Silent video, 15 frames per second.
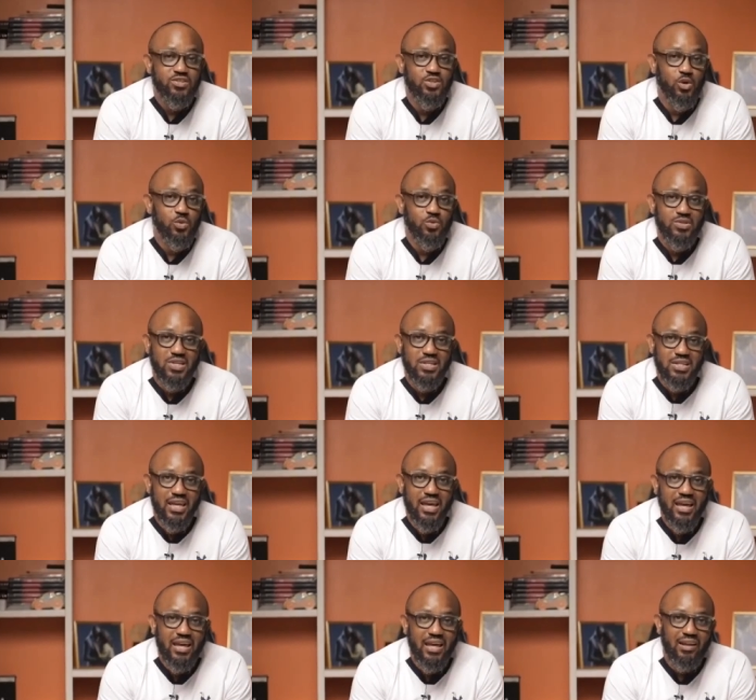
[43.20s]
So,
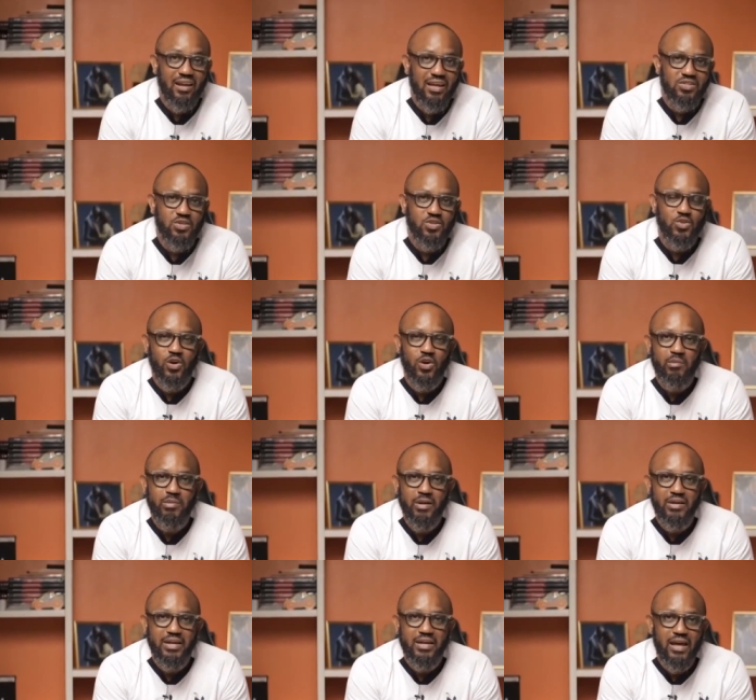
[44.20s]
today I'd like to talk
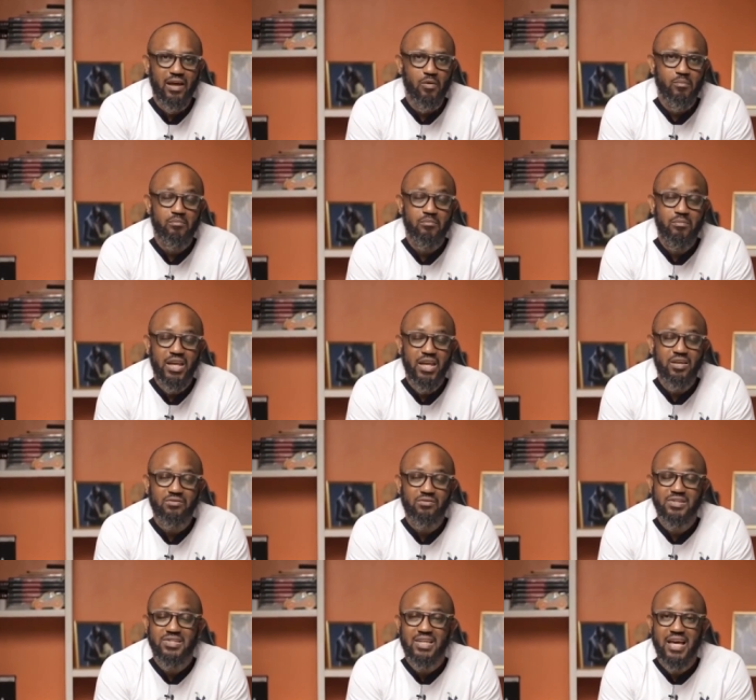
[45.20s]
about how many
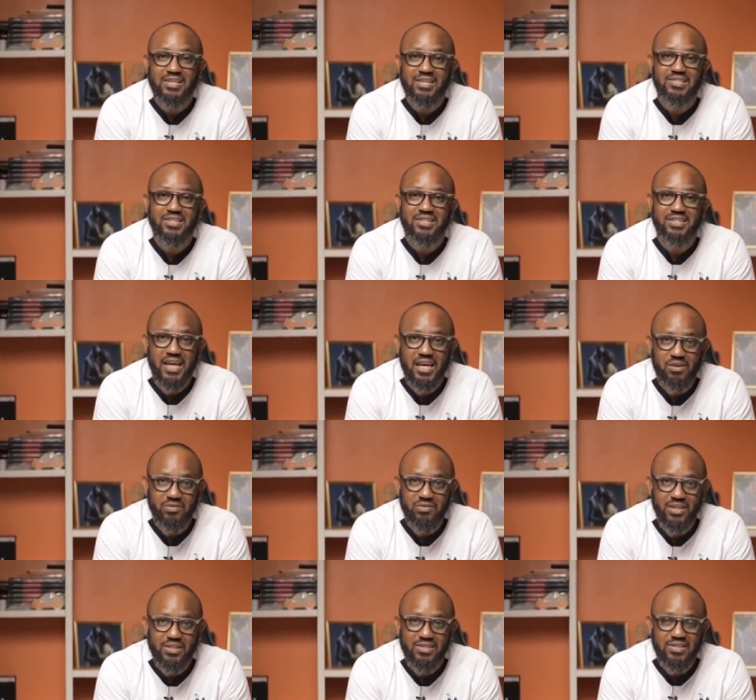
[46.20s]
of us as
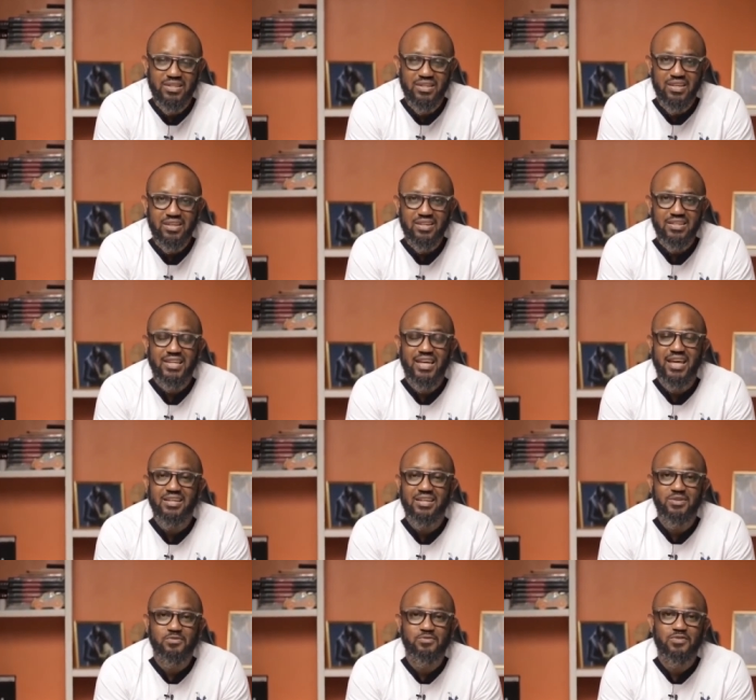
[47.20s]
Davids
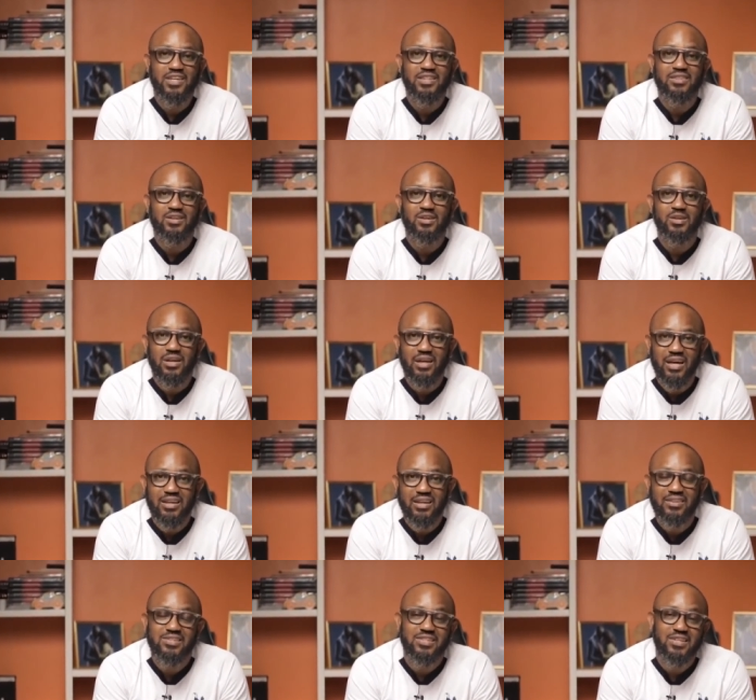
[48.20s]
can defeat the
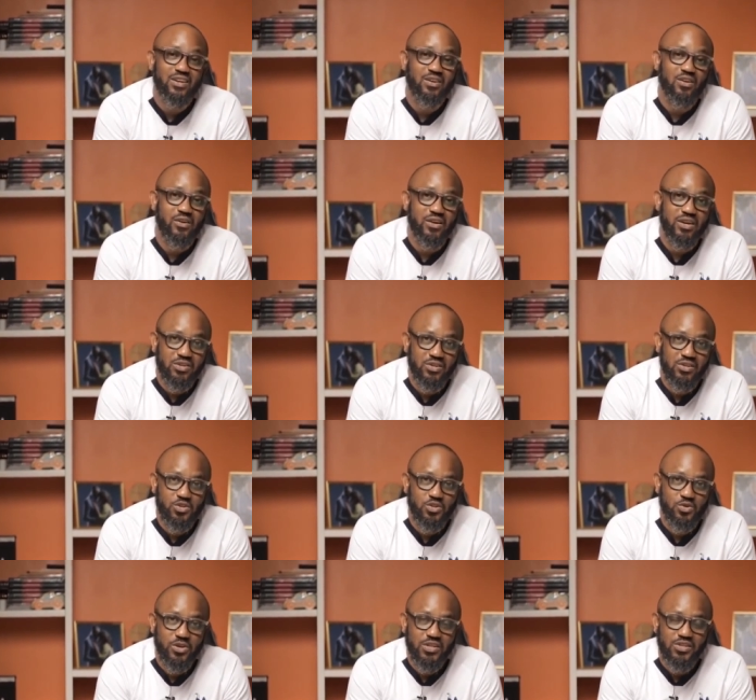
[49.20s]
Goliaths in our
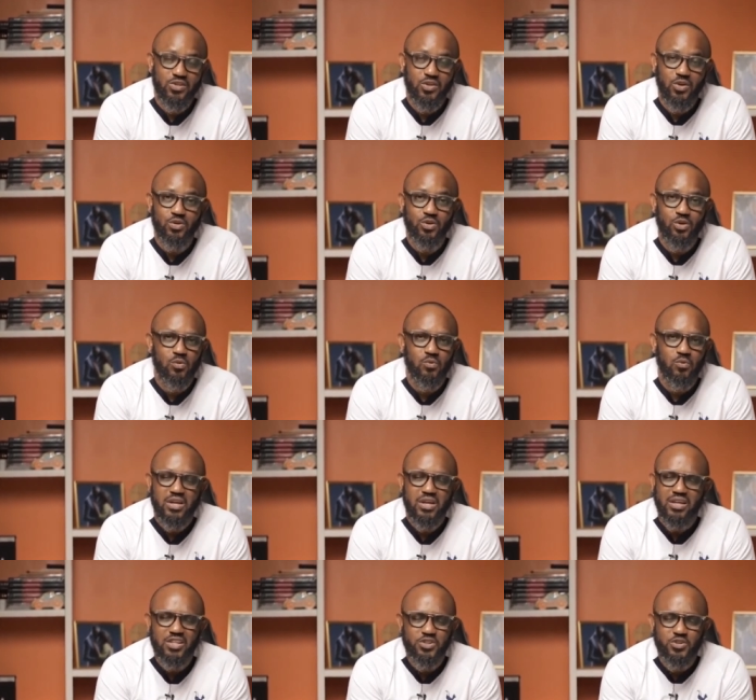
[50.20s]
industry. So, you know,
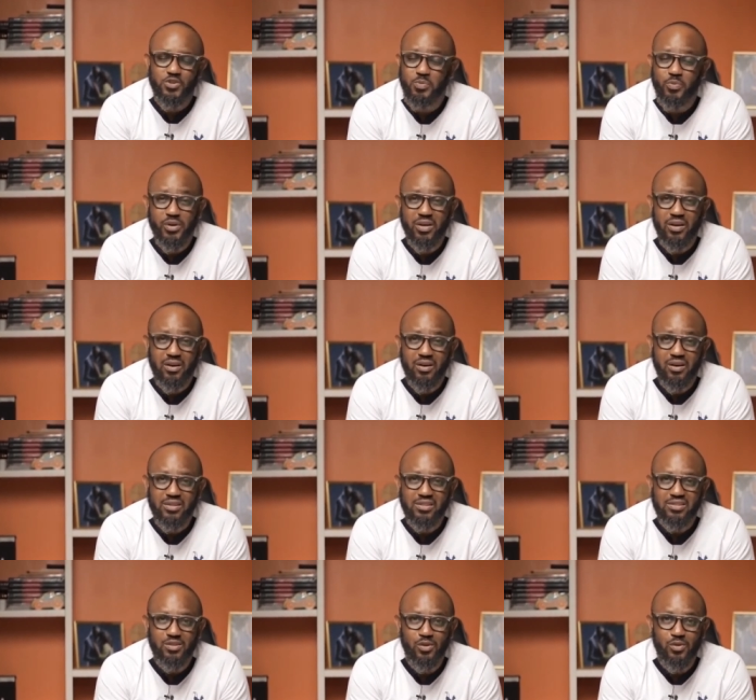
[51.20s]
Nigeria's pretty
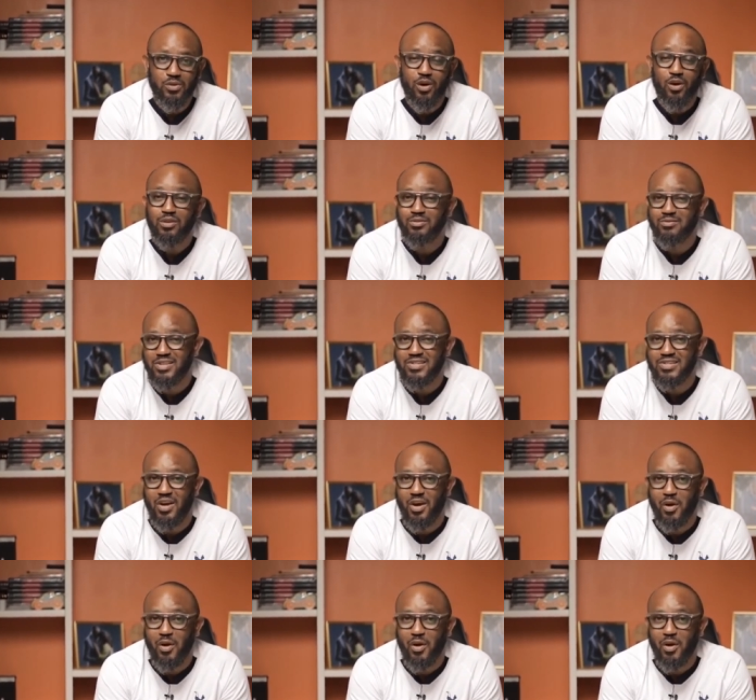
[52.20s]
hard, you know, and all of us